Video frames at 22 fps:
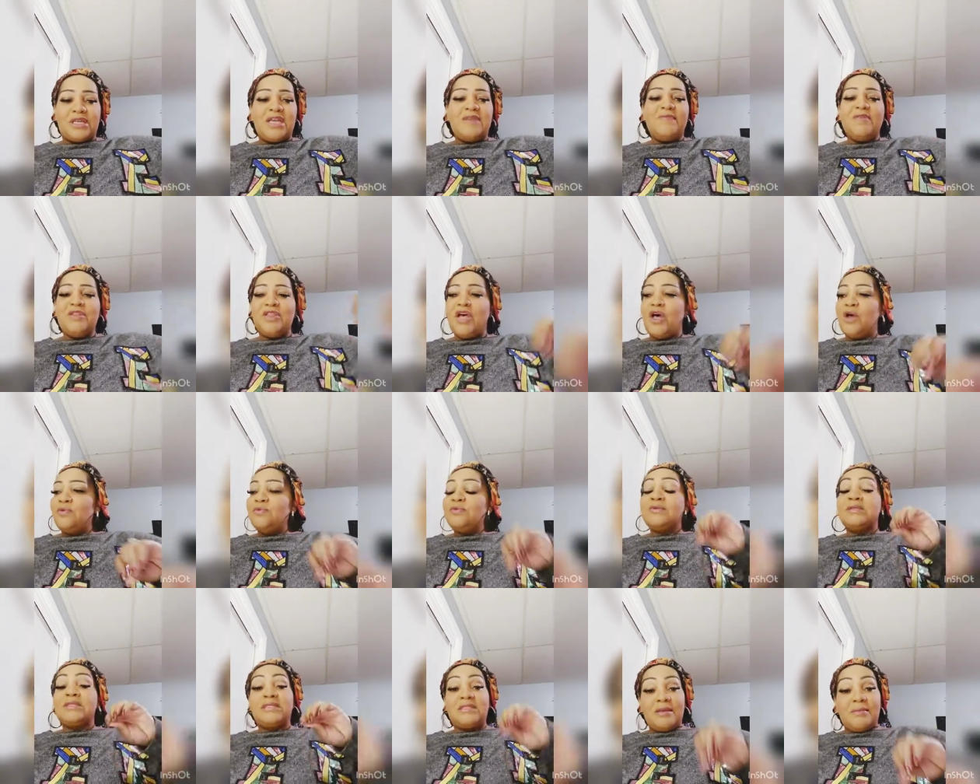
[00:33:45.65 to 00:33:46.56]
even though
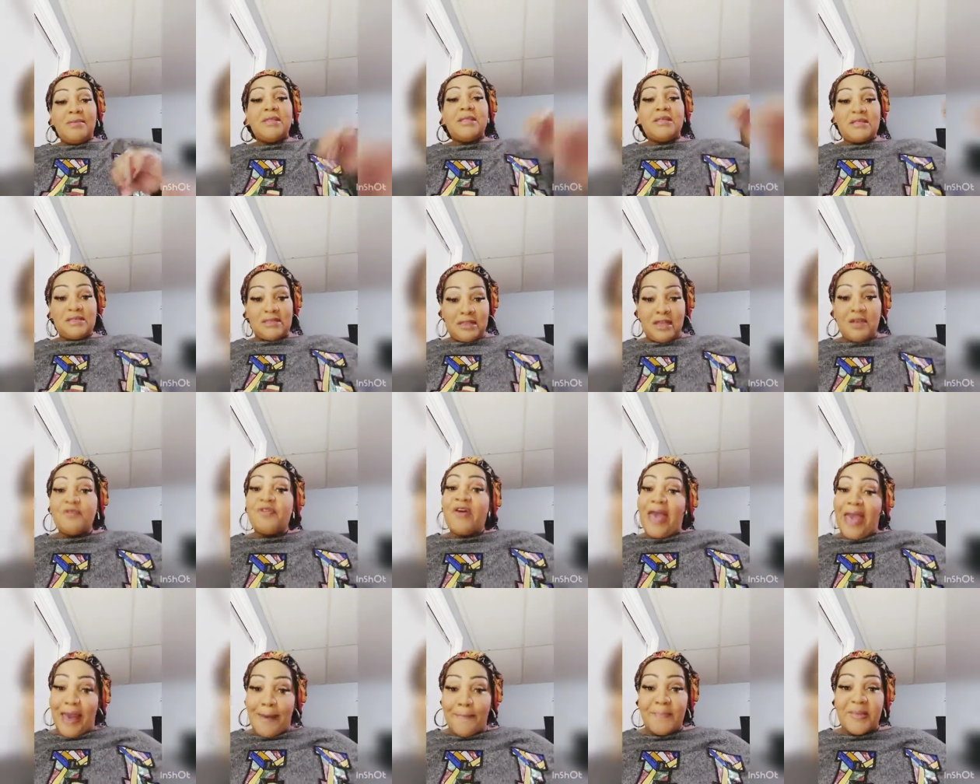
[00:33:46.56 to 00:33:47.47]
similar stuff
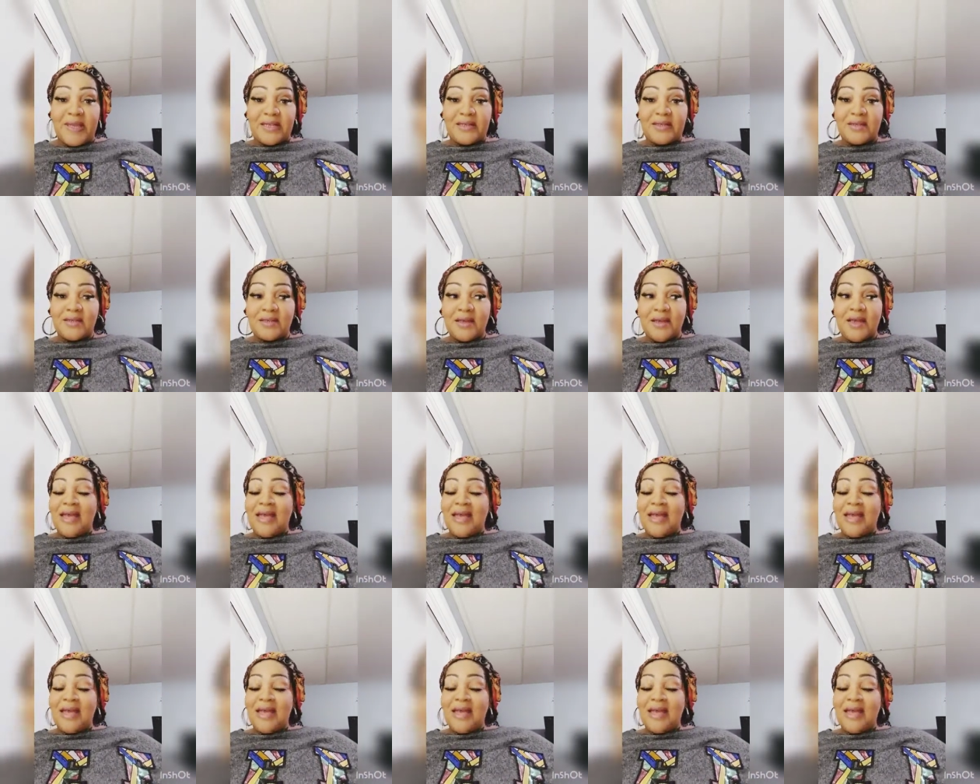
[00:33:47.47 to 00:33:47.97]
happened